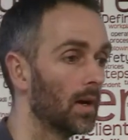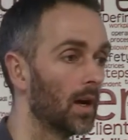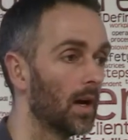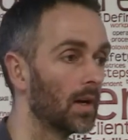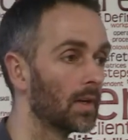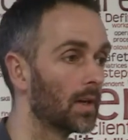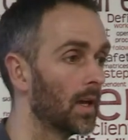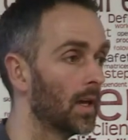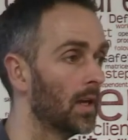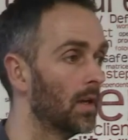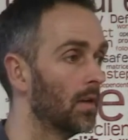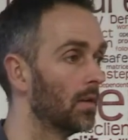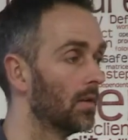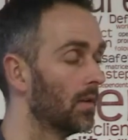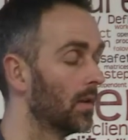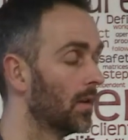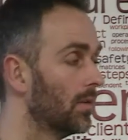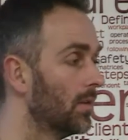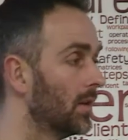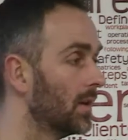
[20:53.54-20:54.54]
again,
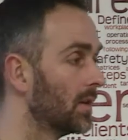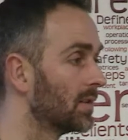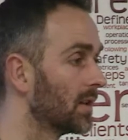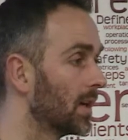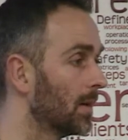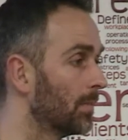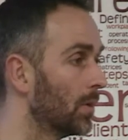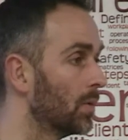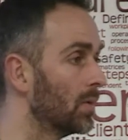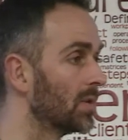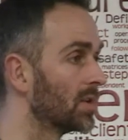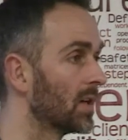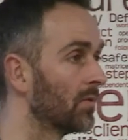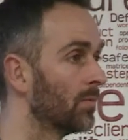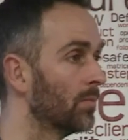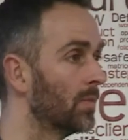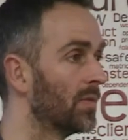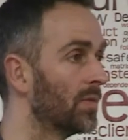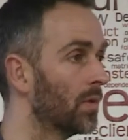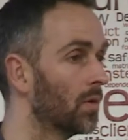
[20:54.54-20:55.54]
the example was
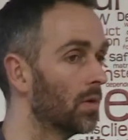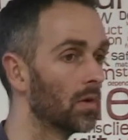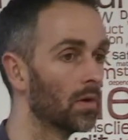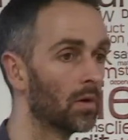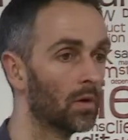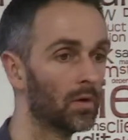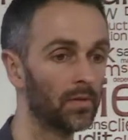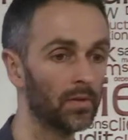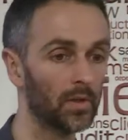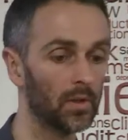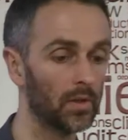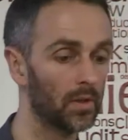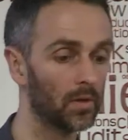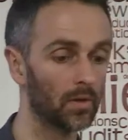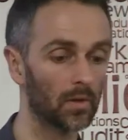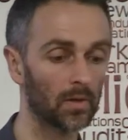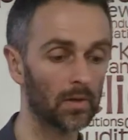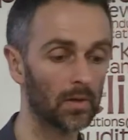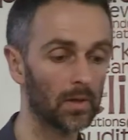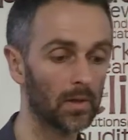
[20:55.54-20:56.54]
given before of
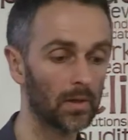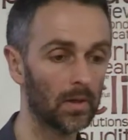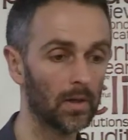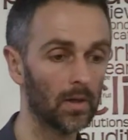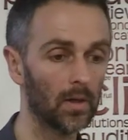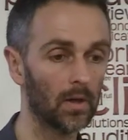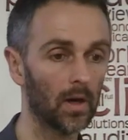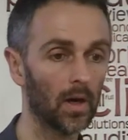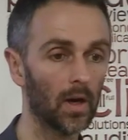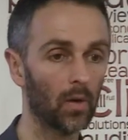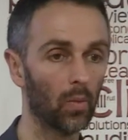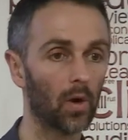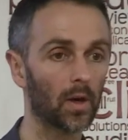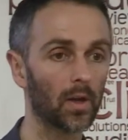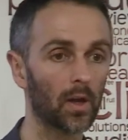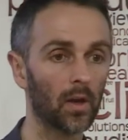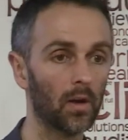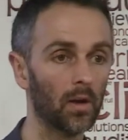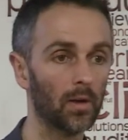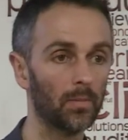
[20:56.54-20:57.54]
you're
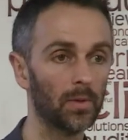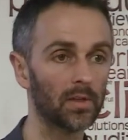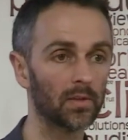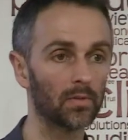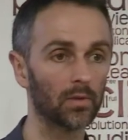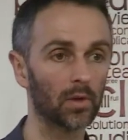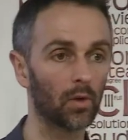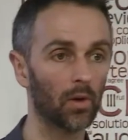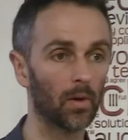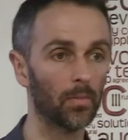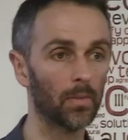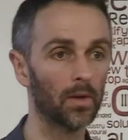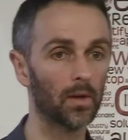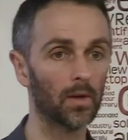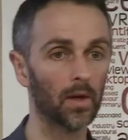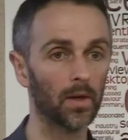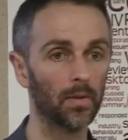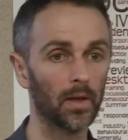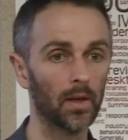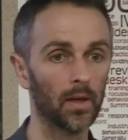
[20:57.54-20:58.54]
working on a piece of equipment,
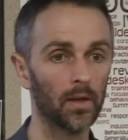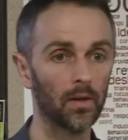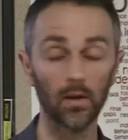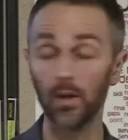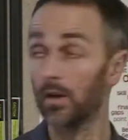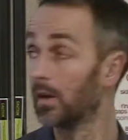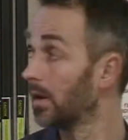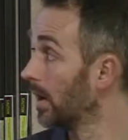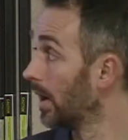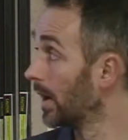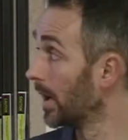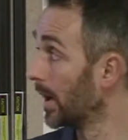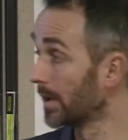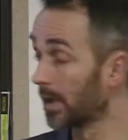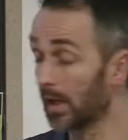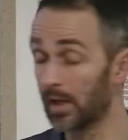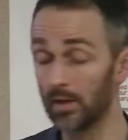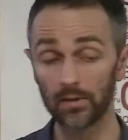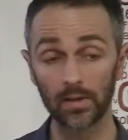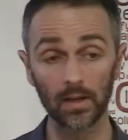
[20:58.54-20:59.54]
and then
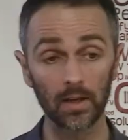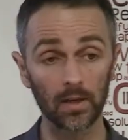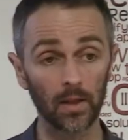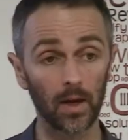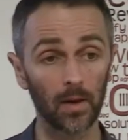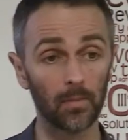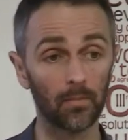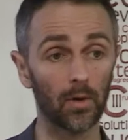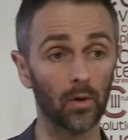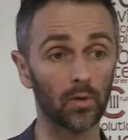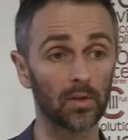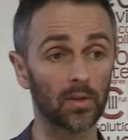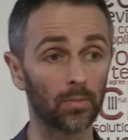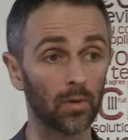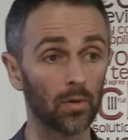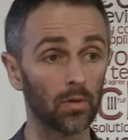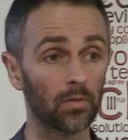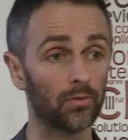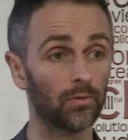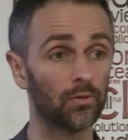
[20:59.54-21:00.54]
again take that
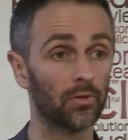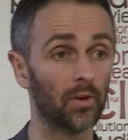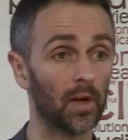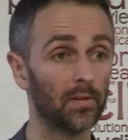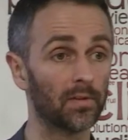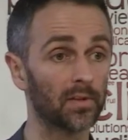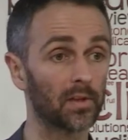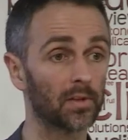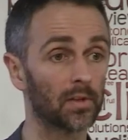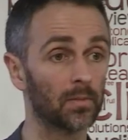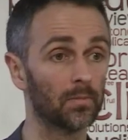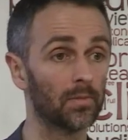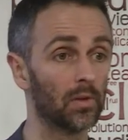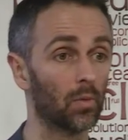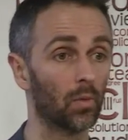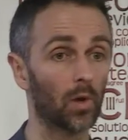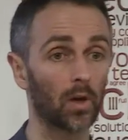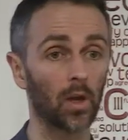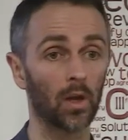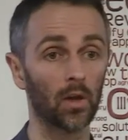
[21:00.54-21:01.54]
multiple drive systems.
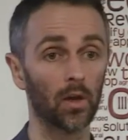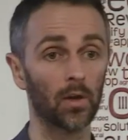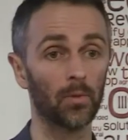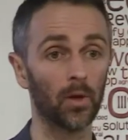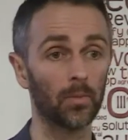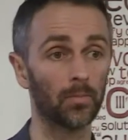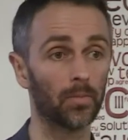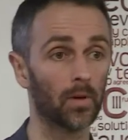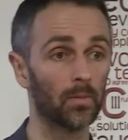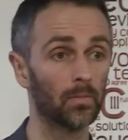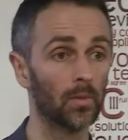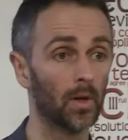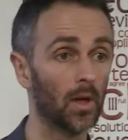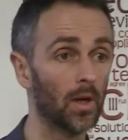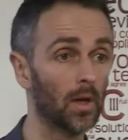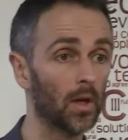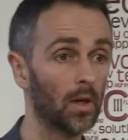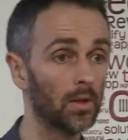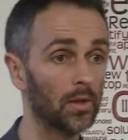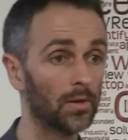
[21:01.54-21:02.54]
You're working on a mud pump,
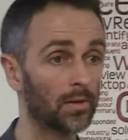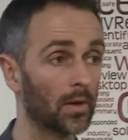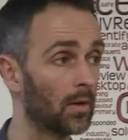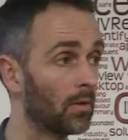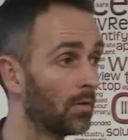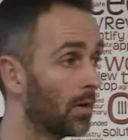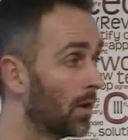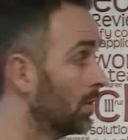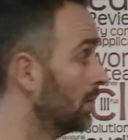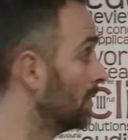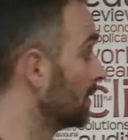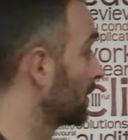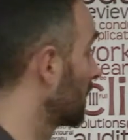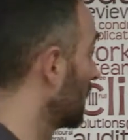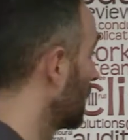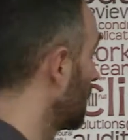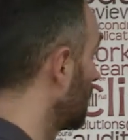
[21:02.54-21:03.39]
you turn around,